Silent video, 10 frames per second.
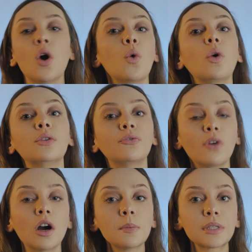what
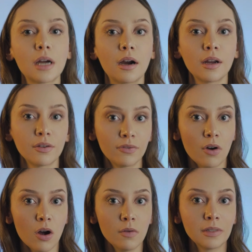forms are
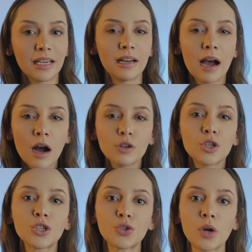involved, and how to
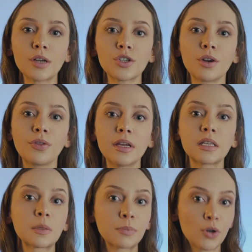structure
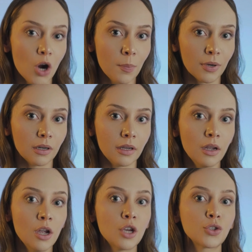things properly
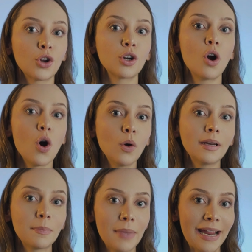so you're
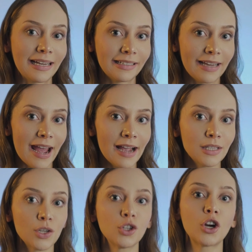only paying
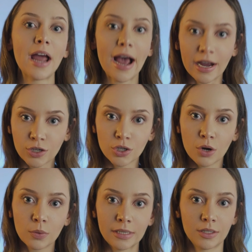tax on your
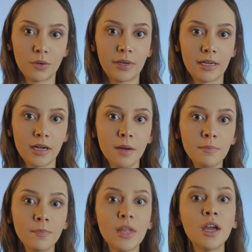actual rental
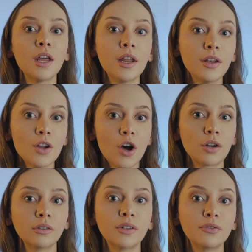income and
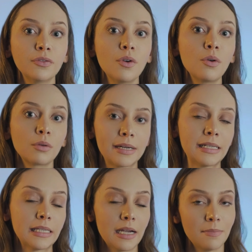not on the full
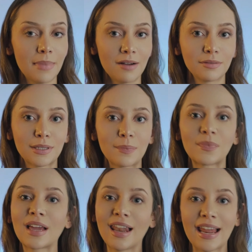rent amount.
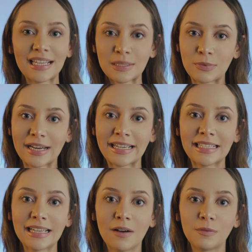Let's break it
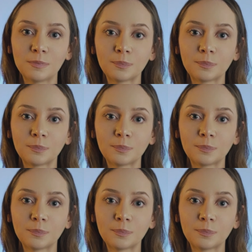down.